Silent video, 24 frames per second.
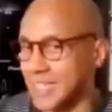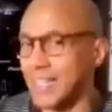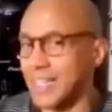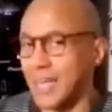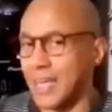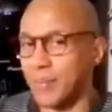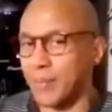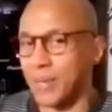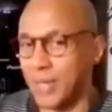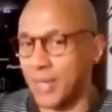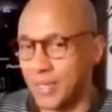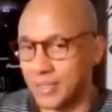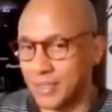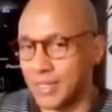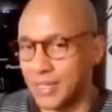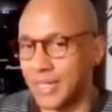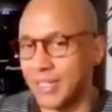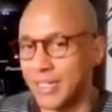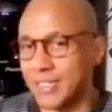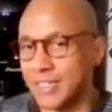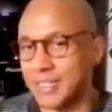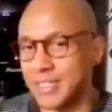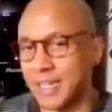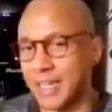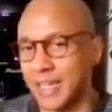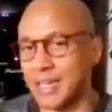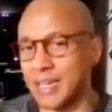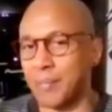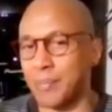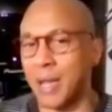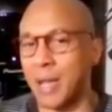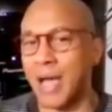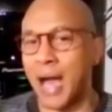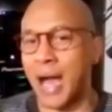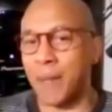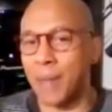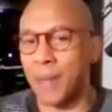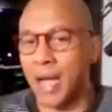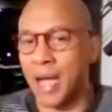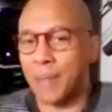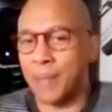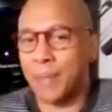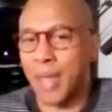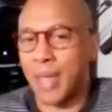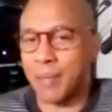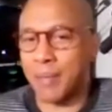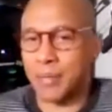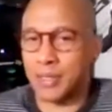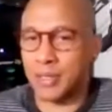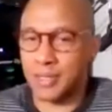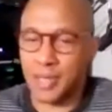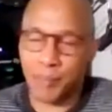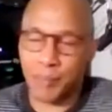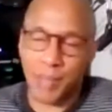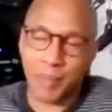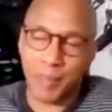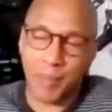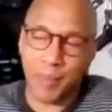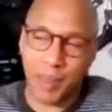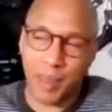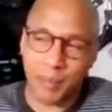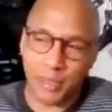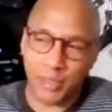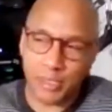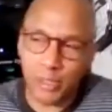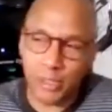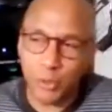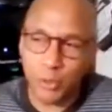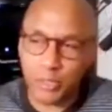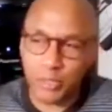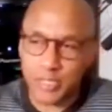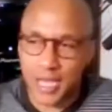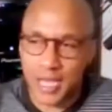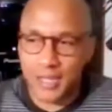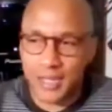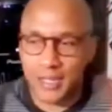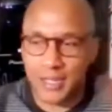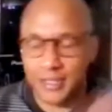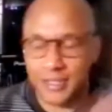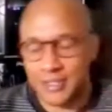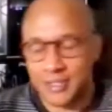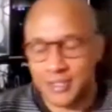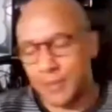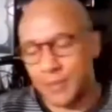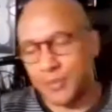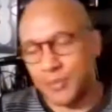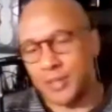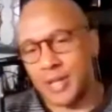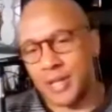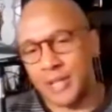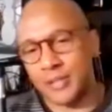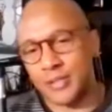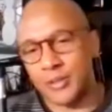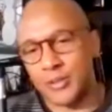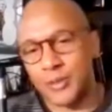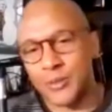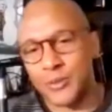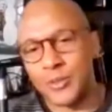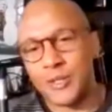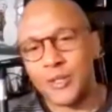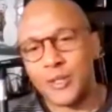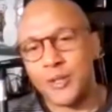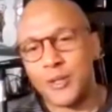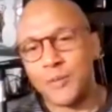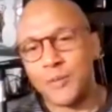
see that, man. I need to see that because I might be able to use that in something I do.